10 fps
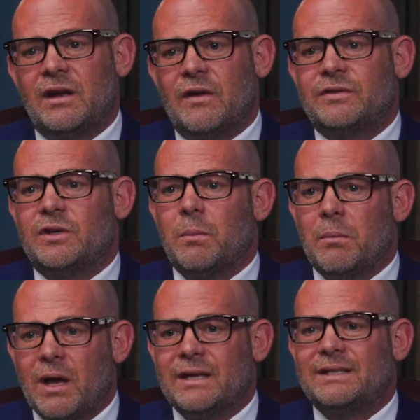an officer
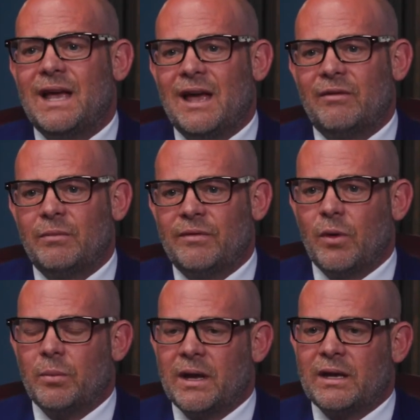must have
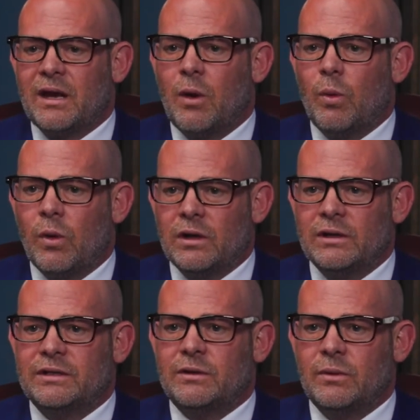before making a
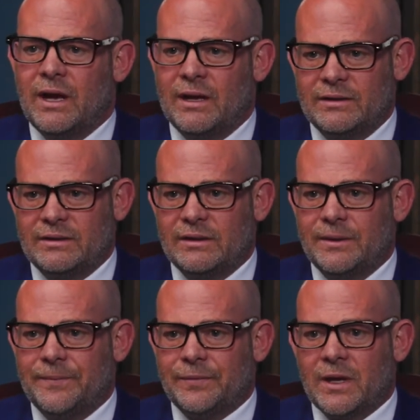warrantless arrest.
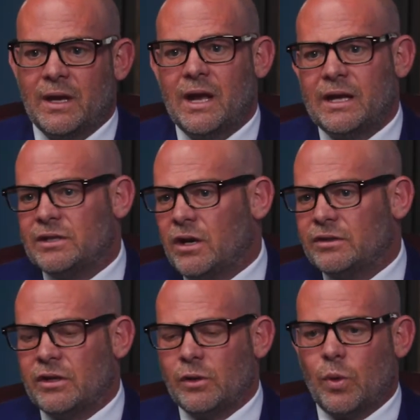It's
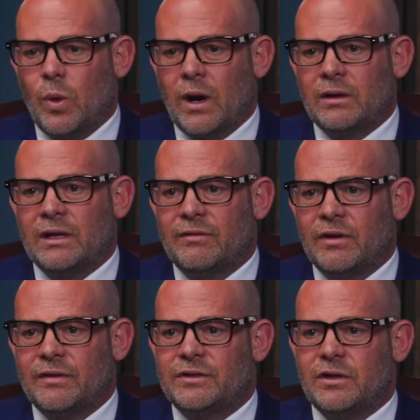also the required
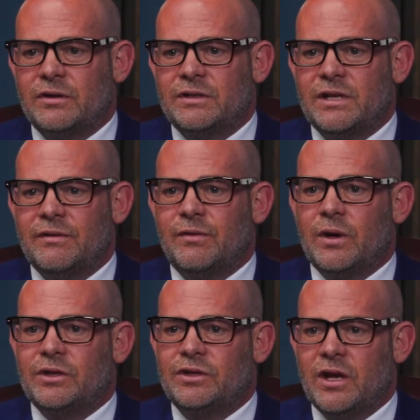level of certainty
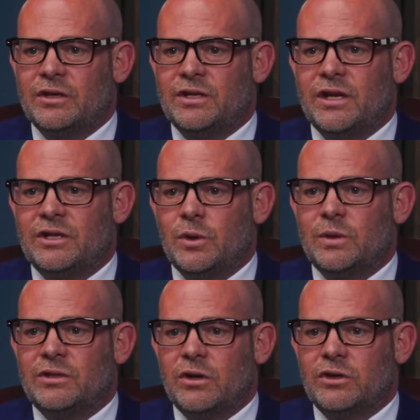for a judge to
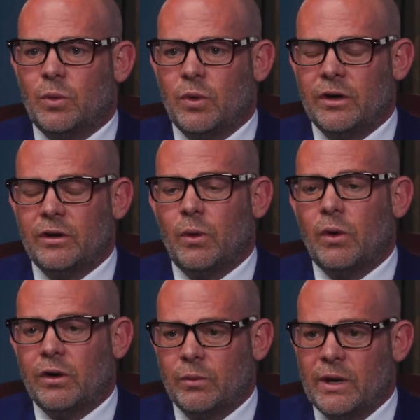issue a search warrant
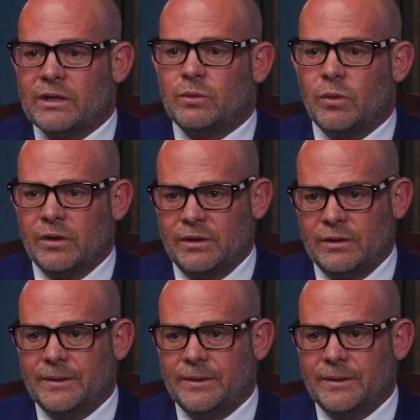or an arrest warrant.